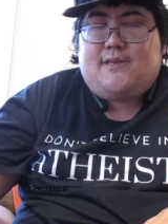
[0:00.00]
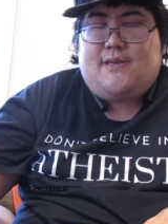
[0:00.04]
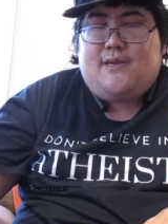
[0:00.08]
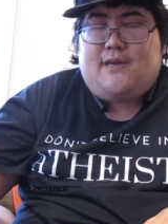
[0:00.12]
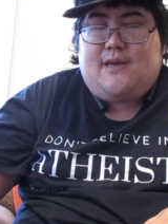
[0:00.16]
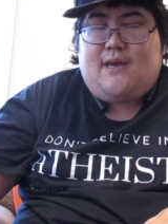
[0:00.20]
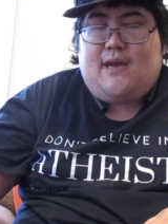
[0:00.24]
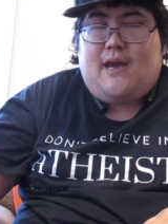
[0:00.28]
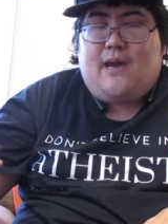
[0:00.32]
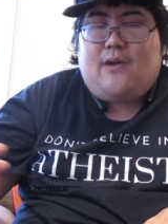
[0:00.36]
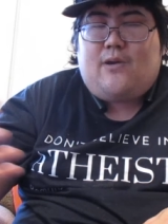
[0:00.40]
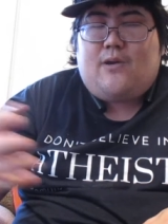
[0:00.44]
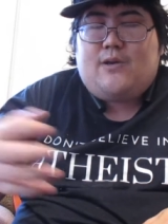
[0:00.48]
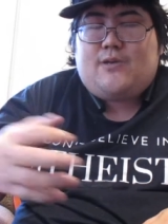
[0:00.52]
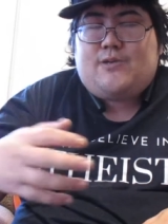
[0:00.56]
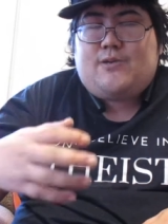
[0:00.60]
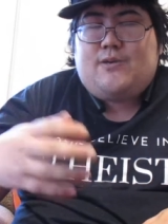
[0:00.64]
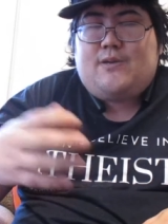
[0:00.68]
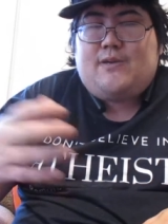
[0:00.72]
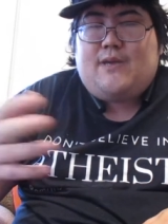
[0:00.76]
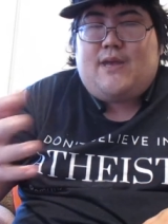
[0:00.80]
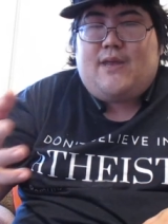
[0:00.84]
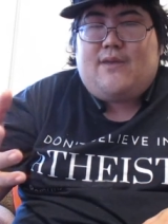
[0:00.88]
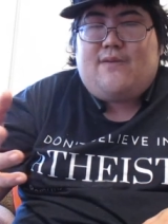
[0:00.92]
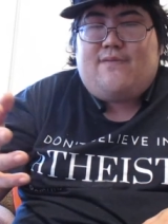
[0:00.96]
going to
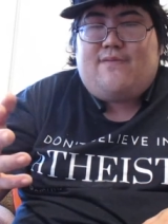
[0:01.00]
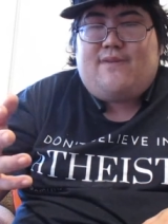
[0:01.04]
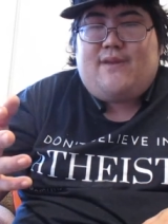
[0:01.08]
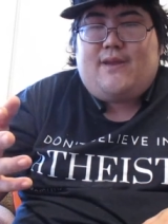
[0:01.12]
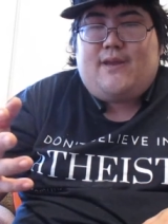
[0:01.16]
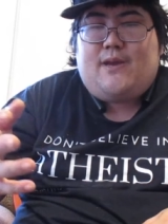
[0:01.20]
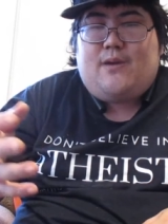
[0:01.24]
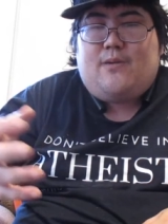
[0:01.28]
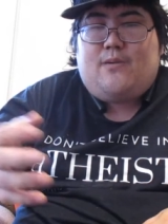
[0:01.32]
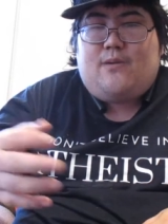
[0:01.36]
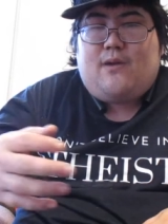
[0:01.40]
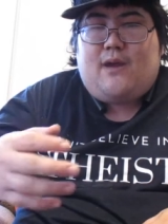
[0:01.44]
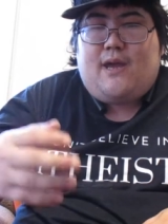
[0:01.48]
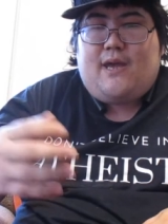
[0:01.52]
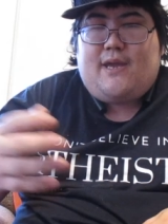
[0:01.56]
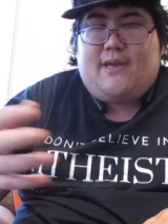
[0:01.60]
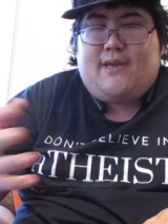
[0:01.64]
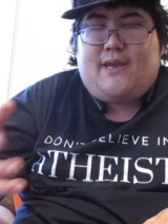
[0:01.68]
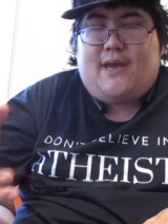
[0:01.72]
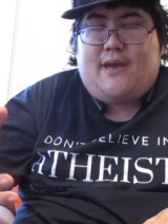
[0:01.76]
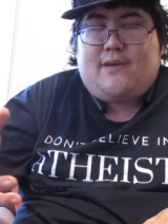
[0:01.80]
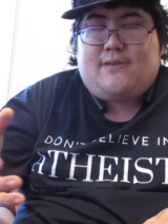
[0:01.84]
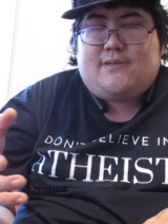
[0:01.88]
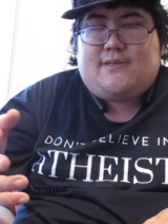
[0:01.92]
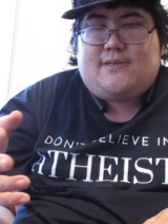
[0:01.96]
do another video where I
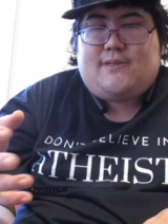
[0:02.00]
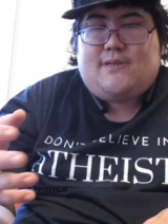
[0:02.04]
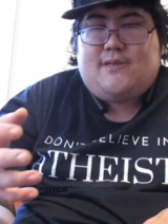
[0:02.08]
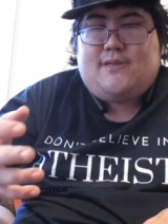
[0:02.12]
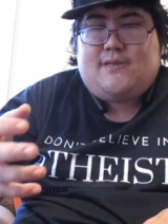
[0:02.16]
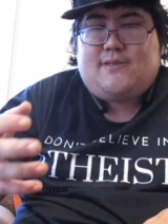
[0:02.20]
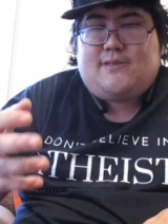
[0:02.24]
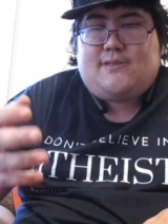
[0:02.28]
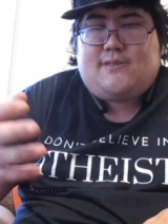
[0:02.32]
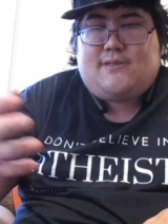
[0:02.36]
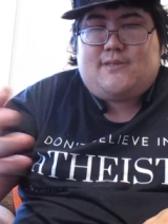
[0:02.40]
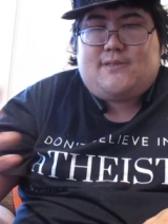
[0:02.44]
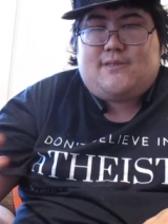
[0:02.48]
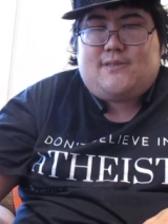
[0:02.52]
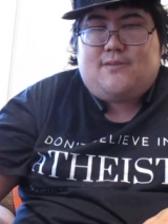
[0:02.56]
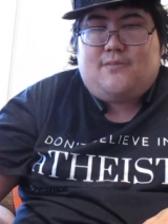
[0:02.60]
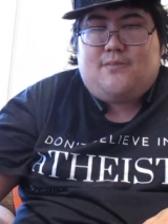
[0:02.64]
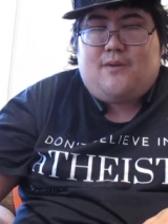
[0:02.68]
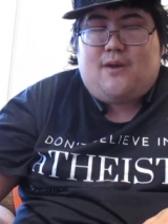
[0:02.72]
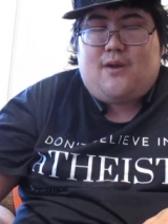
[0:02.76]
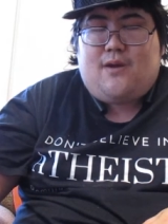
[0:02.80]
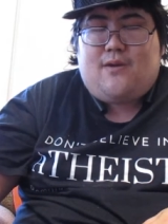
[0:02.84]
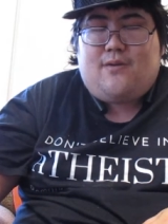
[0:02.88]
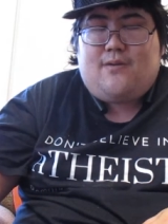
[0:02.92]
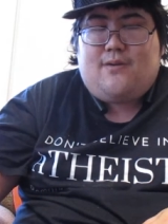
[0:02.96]
announce this
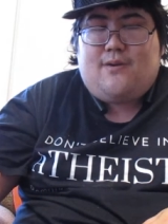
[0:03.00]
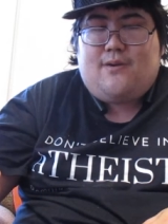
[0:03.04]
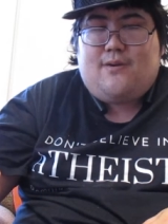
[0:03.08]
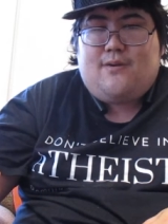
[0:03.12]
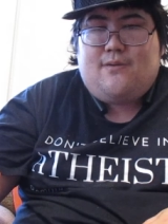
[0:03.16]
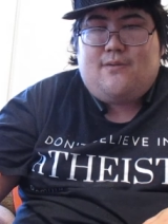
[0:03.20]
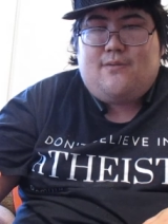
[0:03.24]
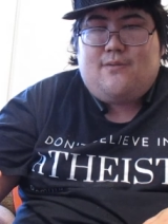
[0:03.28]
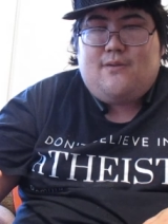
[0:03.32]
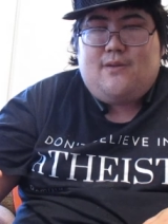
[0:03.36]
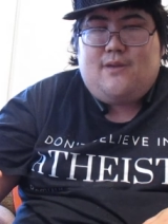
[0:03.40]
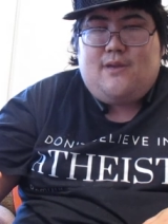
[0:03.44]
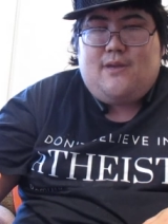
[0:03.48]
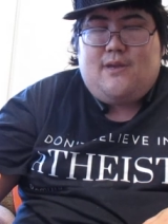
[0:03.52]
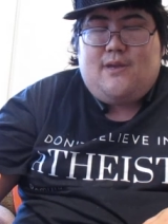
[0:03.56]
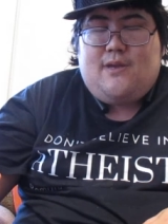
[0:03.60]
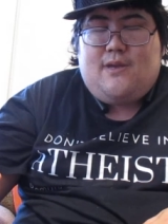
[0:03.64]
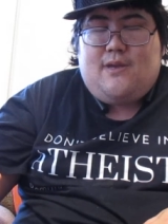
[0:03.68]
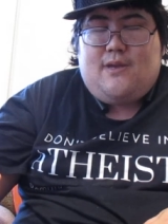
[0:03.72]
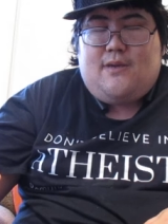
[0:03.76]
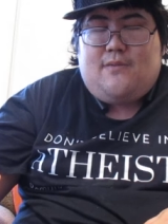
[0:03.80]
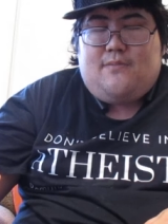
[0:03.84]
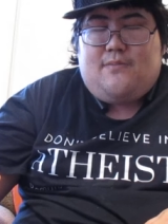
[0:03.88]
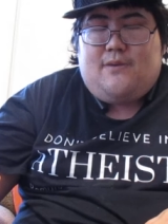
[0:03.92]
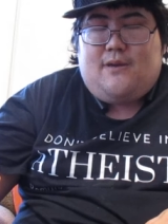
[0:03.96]
tomorrow.
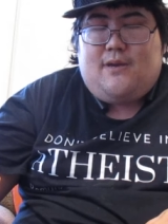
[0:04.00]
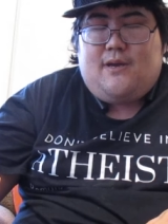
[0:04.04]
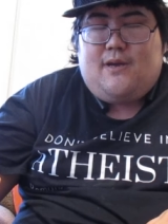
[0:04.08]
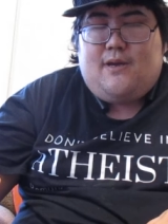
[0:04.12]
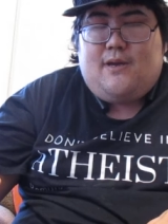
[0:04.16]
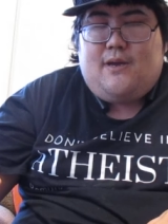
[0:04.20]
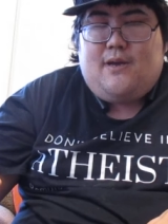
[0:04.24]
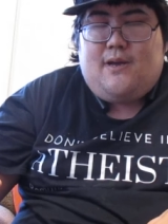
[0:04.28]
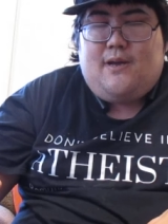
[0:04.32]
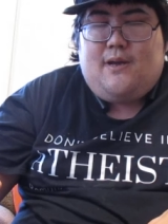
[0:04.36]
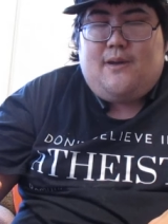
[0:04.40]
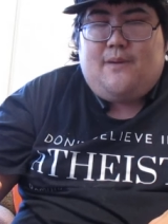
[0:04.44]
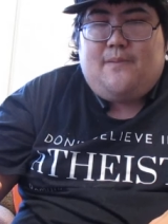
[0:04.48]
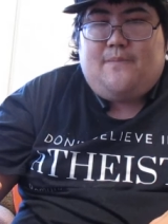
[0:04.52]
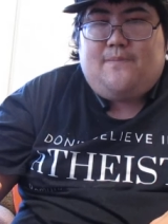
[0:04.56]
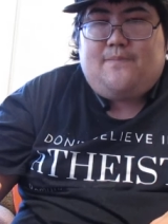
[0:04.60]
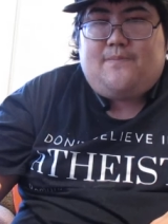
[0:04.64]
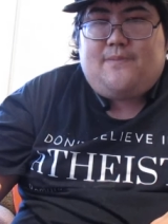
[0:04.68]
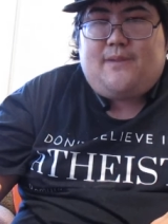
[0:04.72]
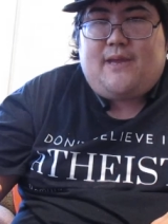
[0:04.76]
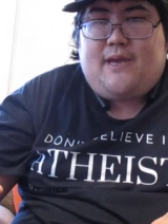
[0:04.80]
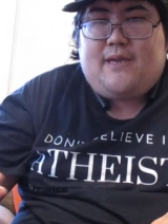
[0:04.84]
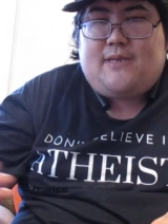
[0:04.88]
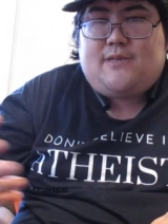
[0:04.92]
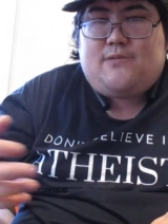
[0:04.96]
But
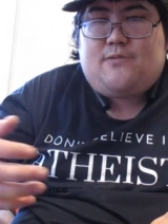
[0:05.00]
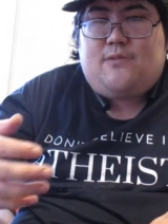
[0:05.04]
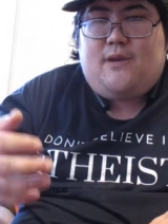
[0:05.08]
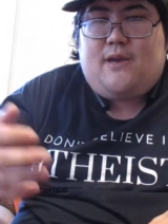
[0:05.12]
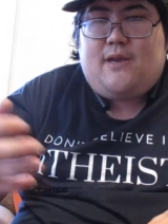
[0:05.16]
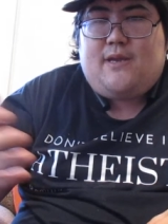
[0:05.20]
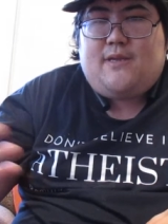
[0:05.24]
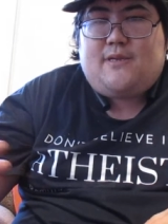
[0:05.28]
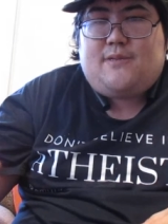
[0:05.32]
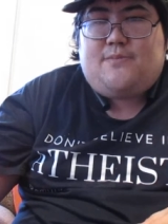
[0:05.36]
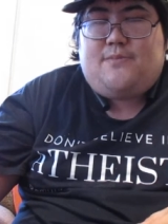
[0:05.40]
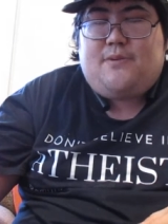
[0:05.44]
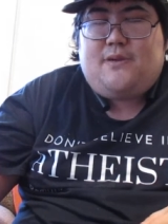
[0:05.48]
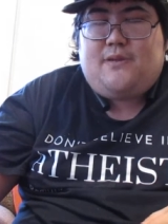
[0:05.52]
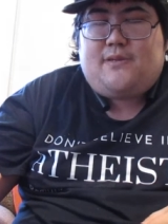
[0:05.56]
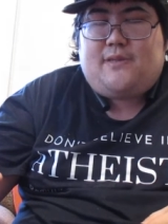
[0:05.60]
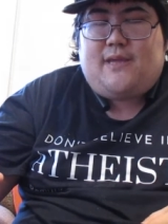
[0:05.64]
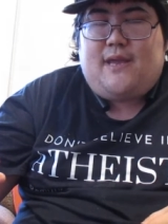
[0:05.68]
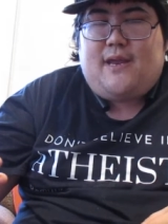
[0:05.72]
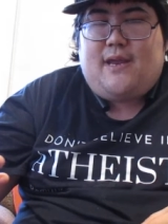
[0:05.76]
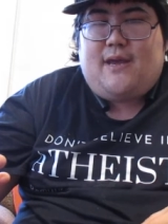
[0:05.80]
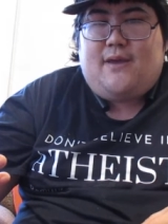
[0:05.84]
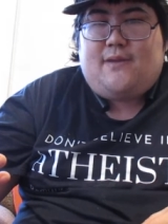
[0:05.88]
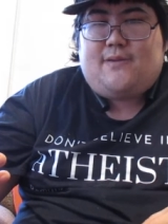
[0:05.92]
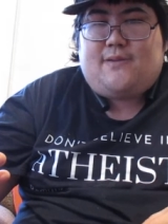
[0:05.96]
I just wanted to put
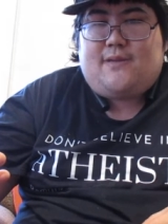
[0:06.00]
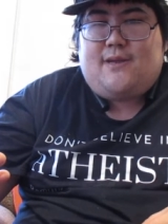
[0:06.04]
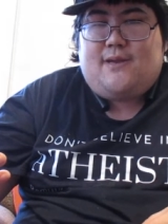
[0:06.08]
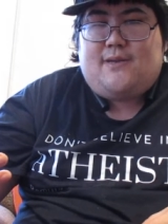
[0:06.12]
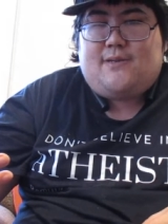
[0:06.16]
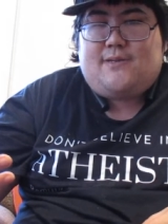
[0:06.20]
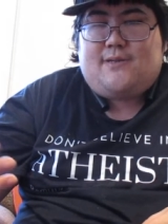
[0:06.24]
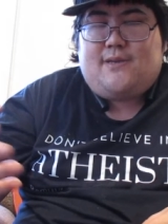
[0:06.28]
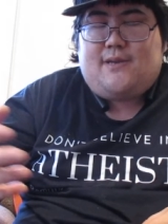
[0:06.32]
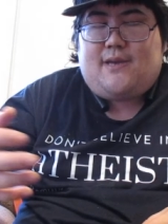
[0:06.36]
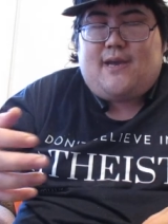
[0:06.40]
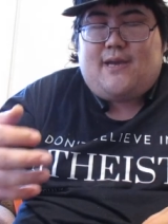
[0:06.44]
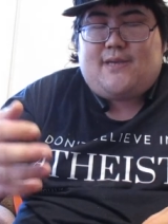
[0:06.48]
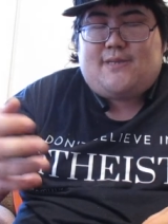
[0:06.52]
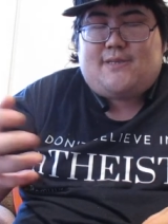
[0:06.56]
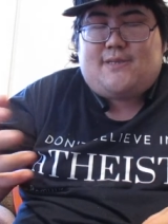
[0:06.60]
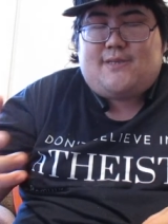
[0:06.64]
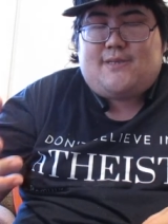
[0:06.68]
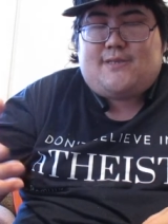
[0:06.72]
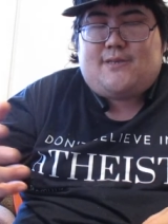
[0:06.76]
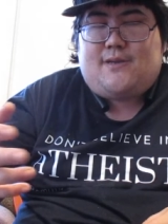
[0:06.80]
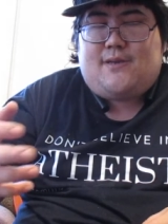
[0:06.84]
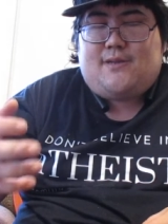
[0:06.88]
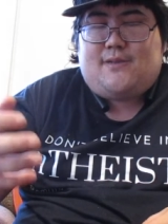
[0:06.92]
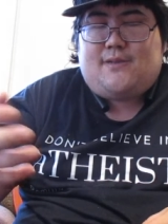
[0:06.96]
that out there so you guys
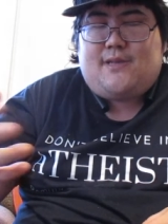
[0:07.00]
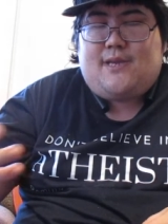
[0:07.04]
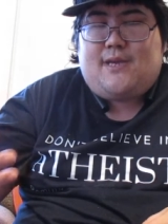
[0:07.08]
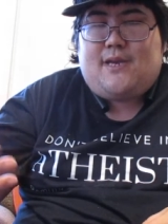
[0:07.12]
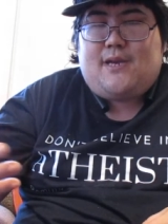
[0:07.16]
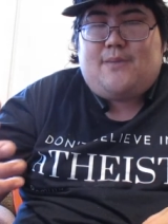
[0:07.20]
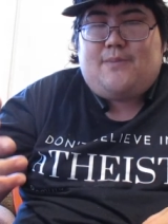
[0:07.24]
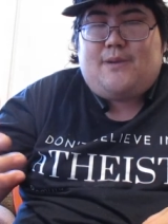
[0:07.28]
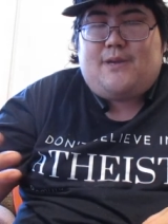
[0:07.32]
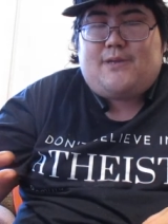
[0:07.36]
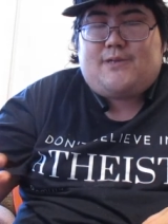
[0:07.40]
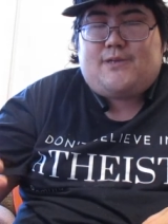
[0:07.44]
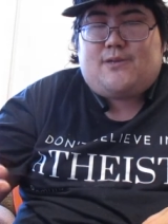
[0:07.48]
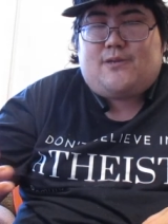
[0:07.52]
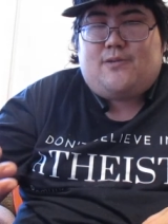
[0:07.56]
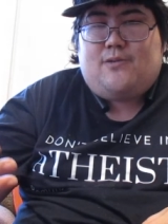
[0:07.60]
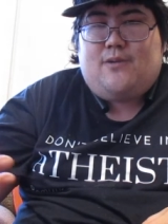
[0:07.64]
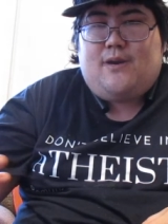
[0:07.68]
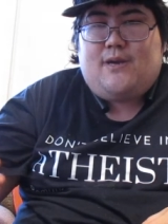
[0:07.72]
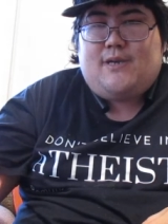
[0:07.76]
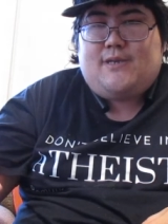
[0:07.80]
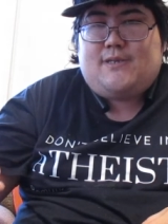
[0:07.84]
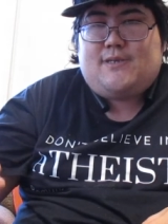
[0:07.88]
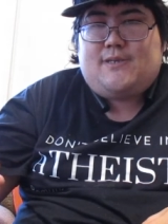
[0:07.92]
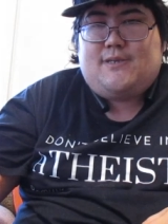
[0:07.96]
can start thinking about your
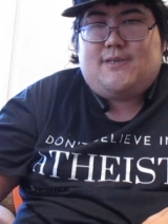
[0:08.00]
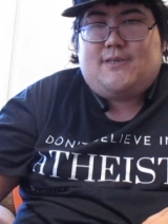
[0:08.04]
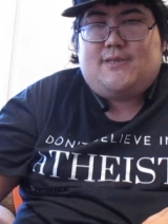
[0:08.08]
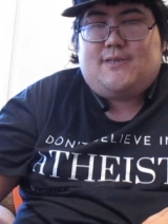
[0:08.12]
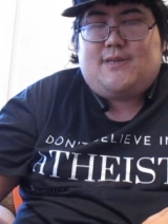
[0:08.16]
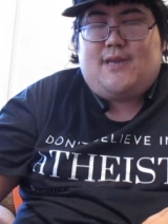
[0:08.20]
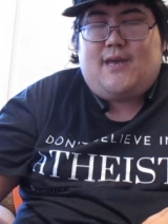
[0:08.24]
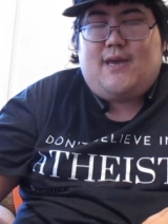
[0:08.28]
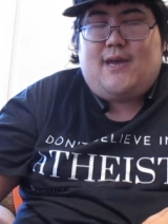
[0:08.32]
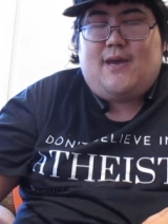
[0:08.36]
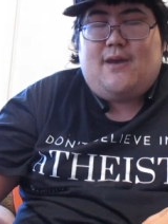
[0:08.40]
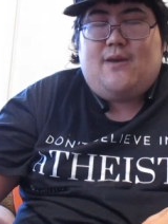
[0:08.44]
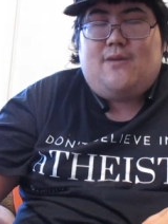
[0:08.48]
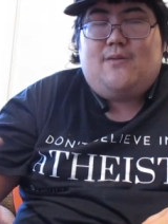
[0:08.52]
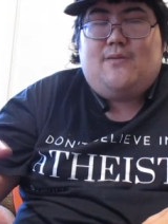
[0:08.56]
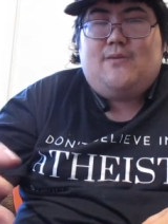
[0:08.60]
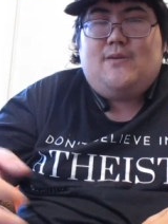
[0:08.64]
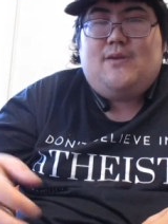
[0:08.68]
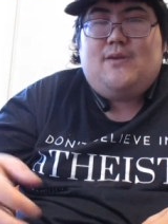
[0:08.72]
questions now.